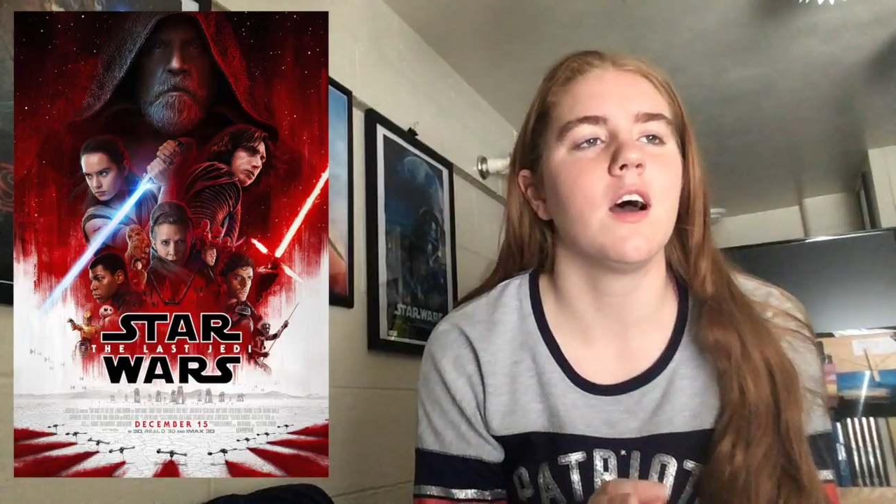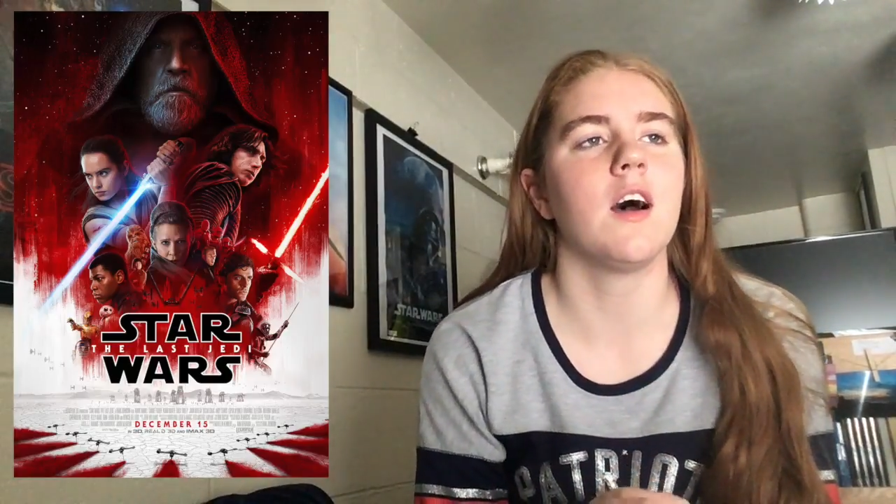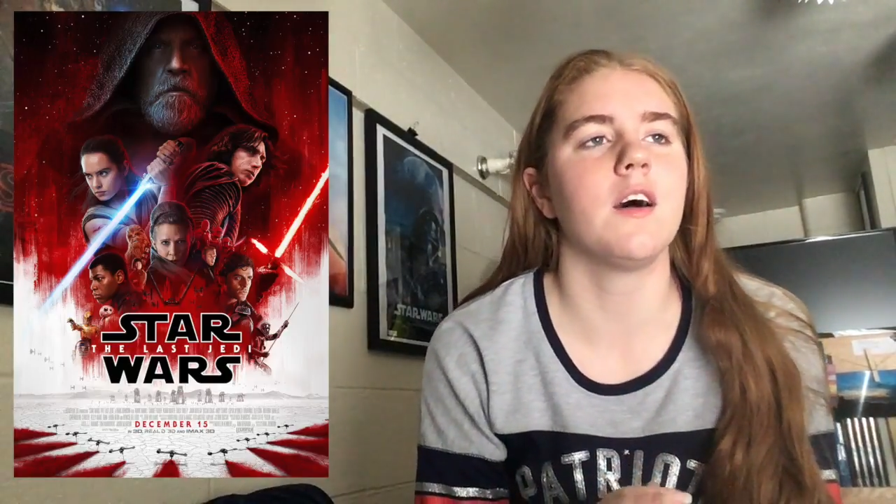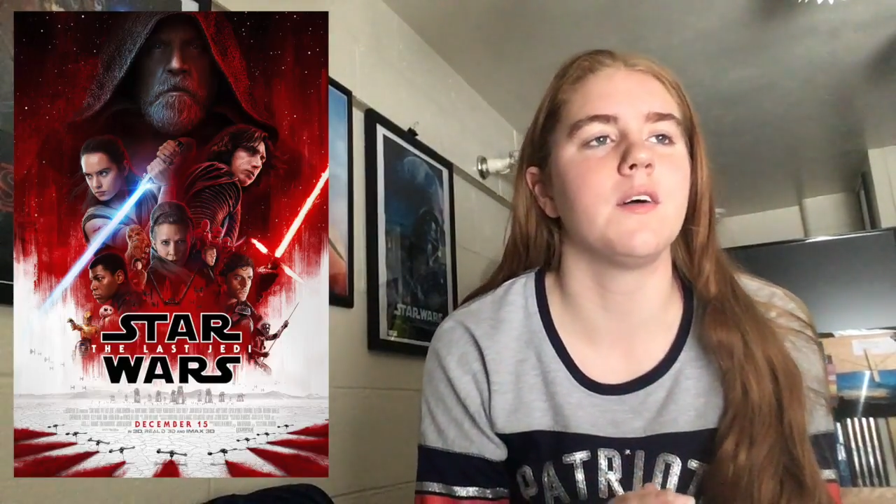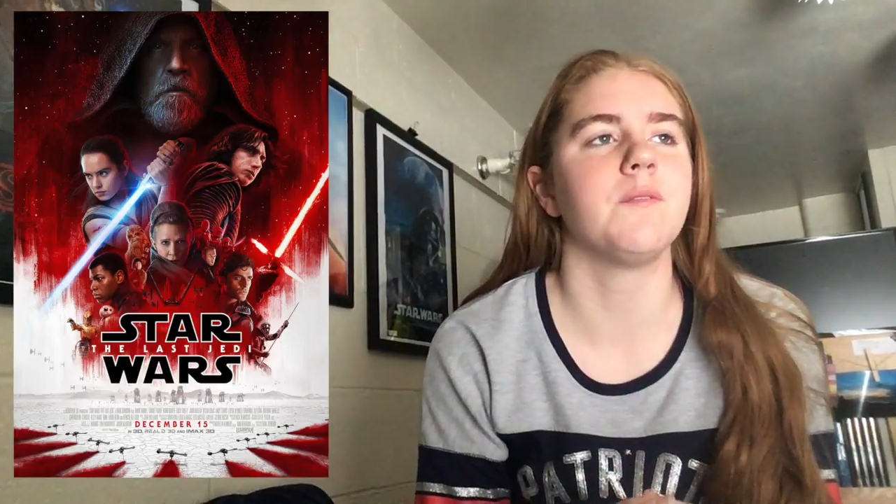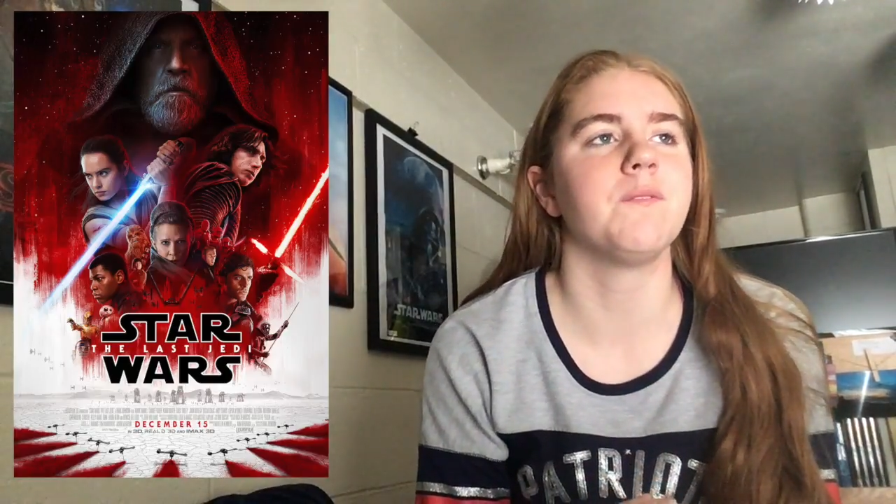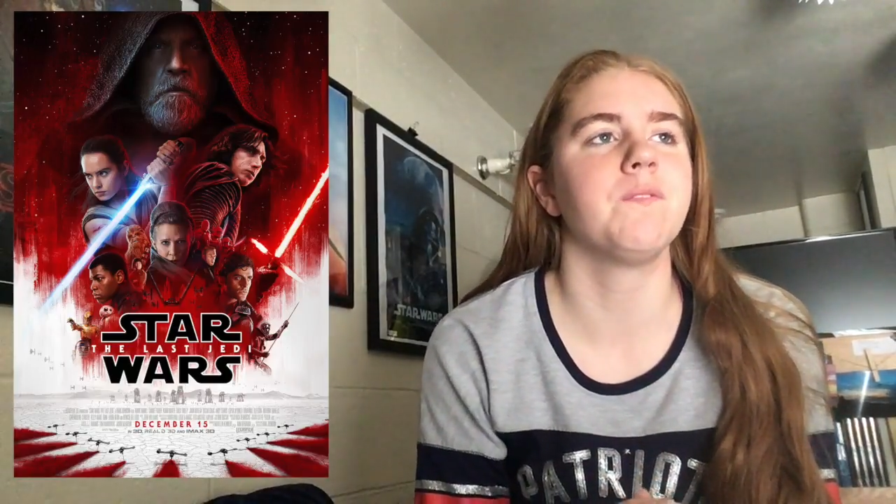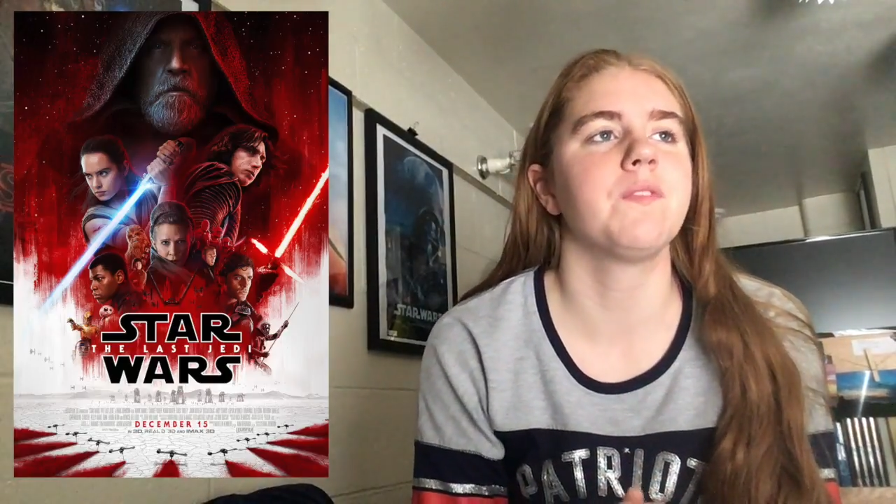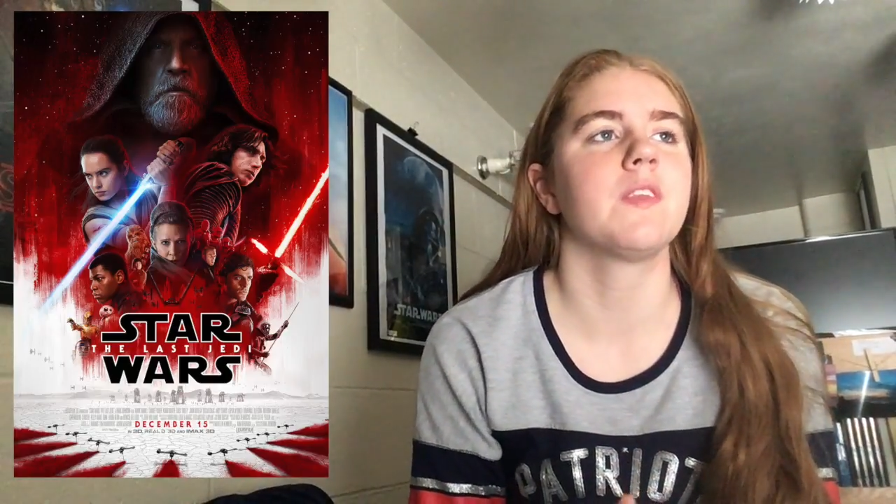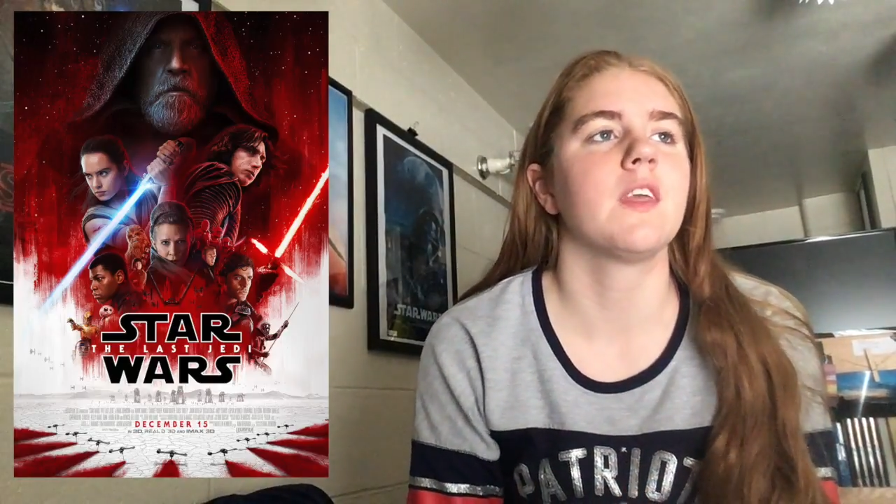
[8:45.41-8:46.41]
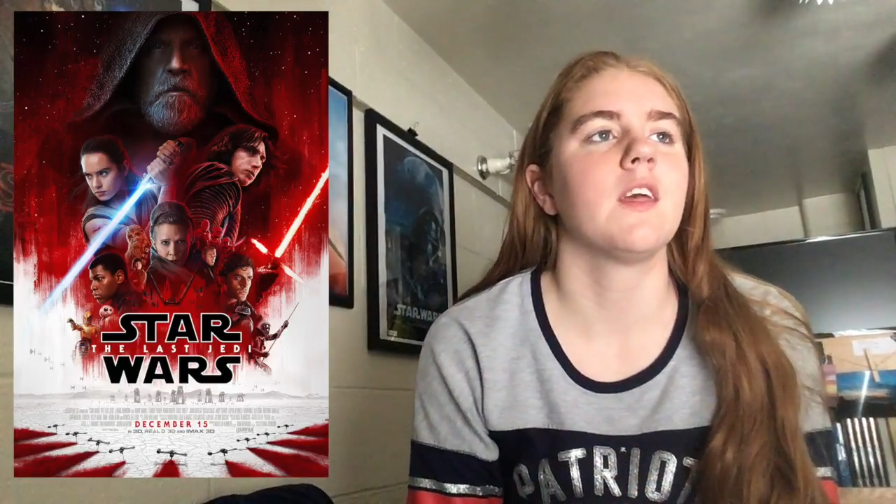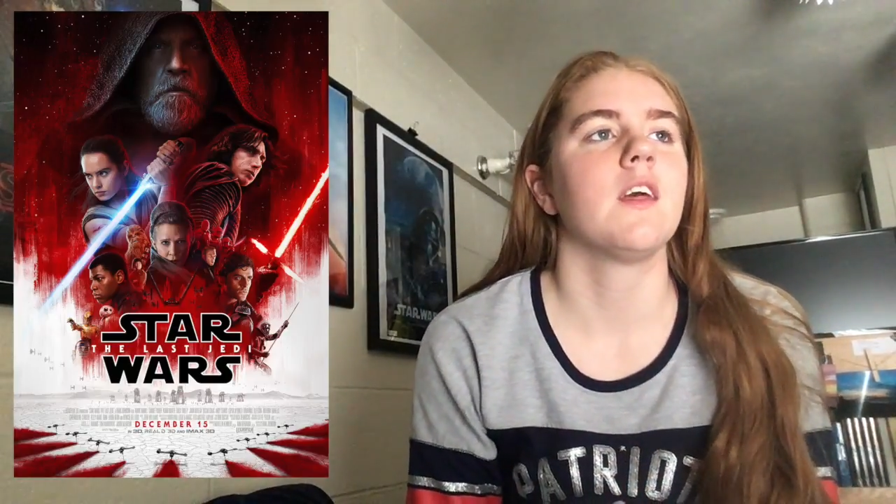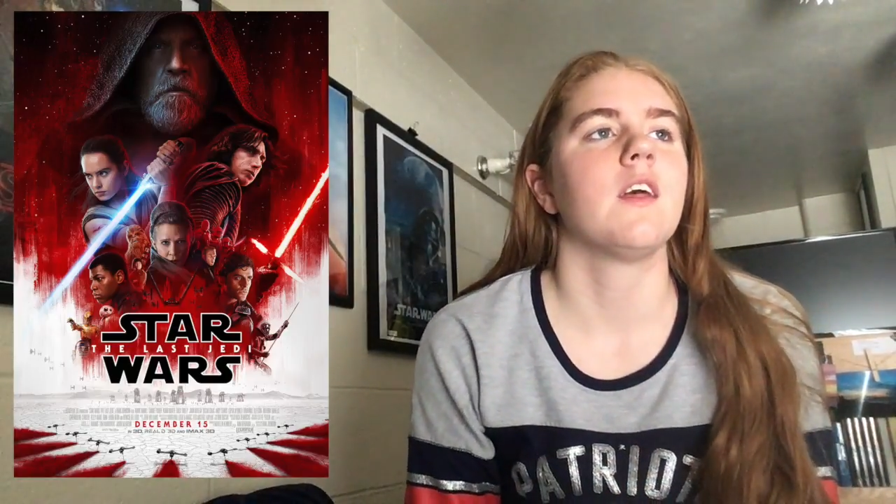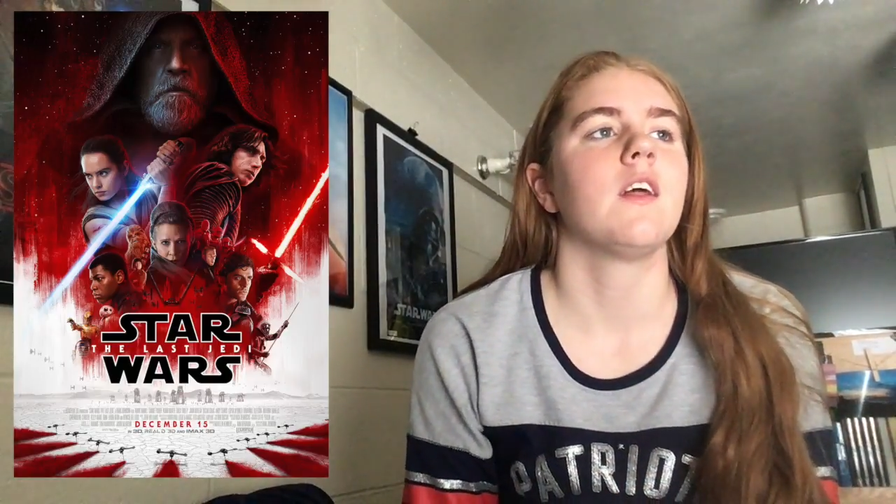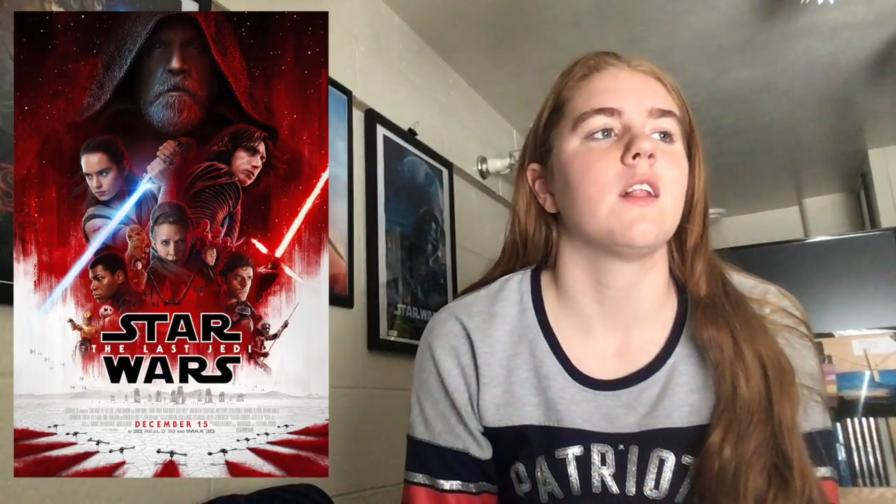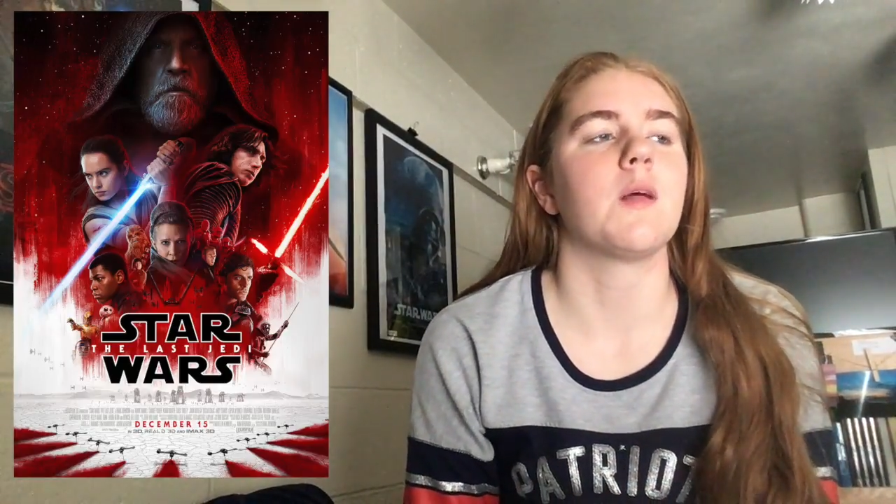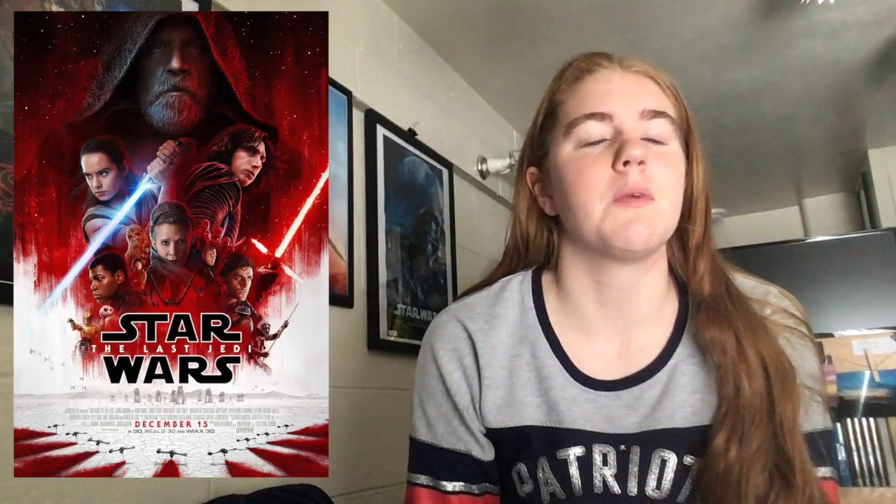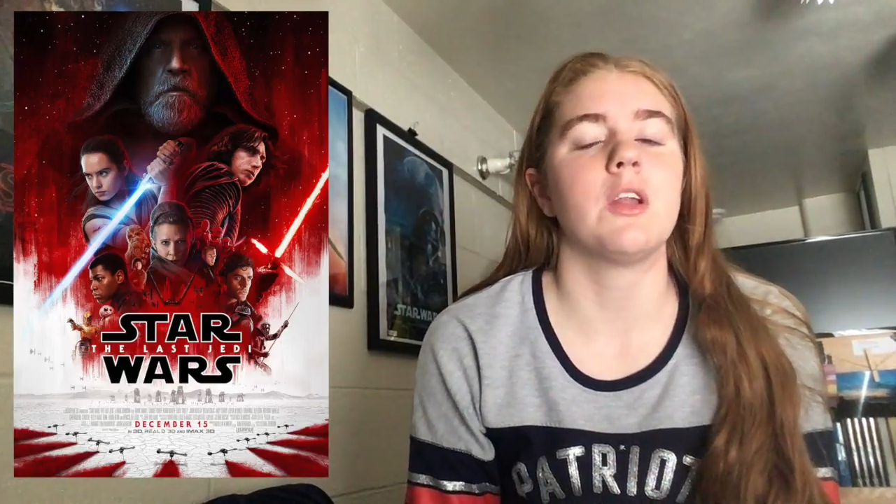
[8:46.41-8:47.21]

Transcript: Um, let